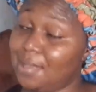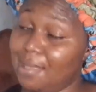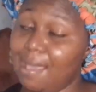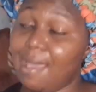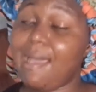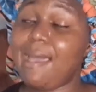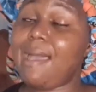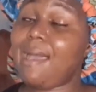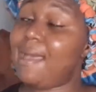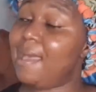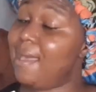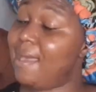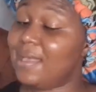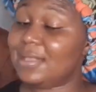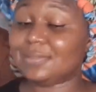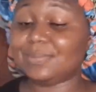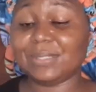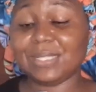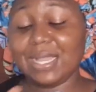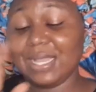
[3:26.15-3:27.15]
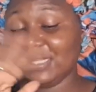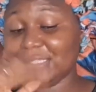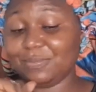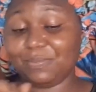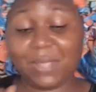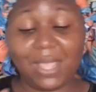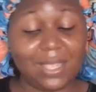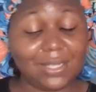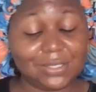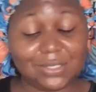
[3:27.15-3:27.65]
Yes, but that's
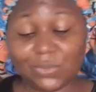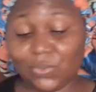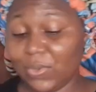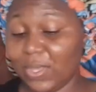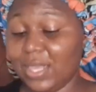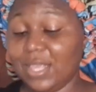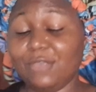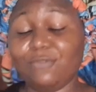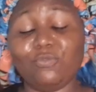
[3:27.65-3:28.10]
by the way.